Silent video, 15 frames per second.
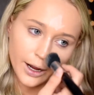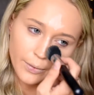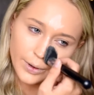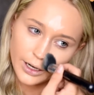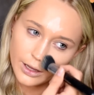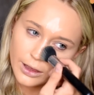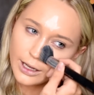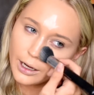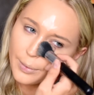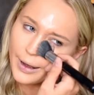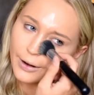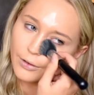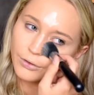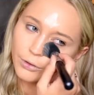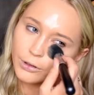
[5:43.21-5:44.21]
And when you think
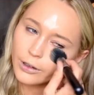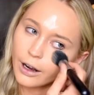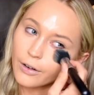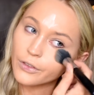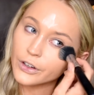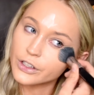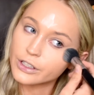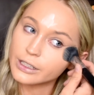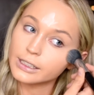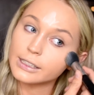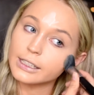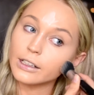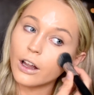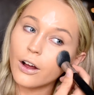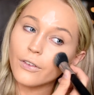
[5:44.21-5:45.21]
about a full coverage
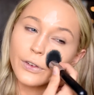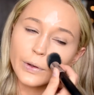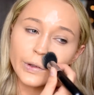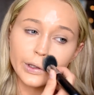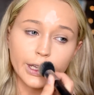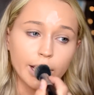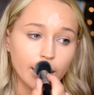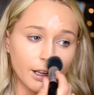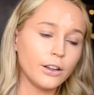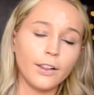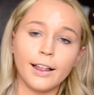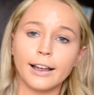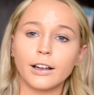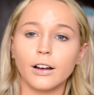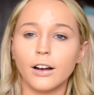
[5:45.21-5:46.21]
concealer, obviously, you're
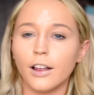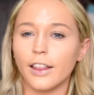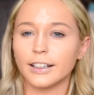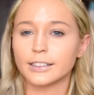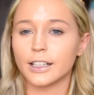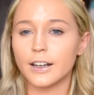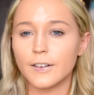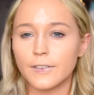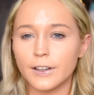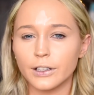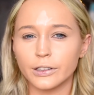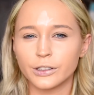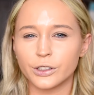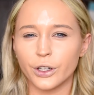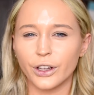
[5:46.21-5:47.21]
like, oh, that's gonna
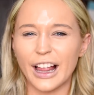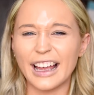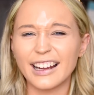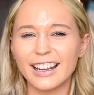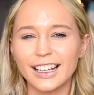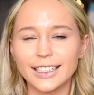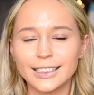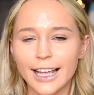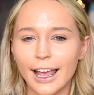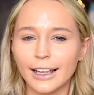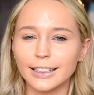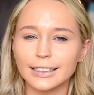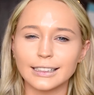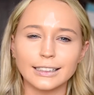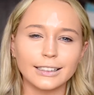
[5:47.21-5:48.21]
feel so like
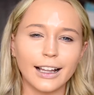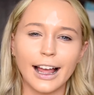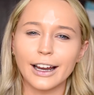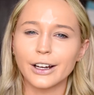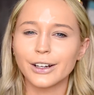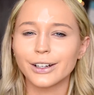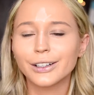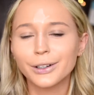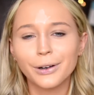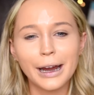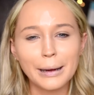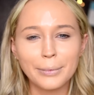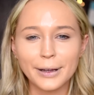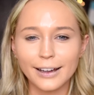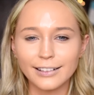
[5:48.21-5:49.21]
intense and like
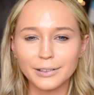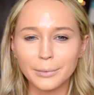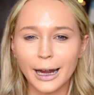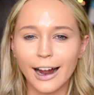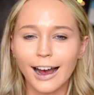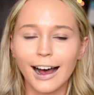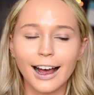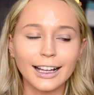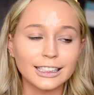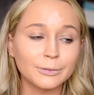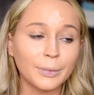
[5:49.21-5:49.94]
crepey under my eyes.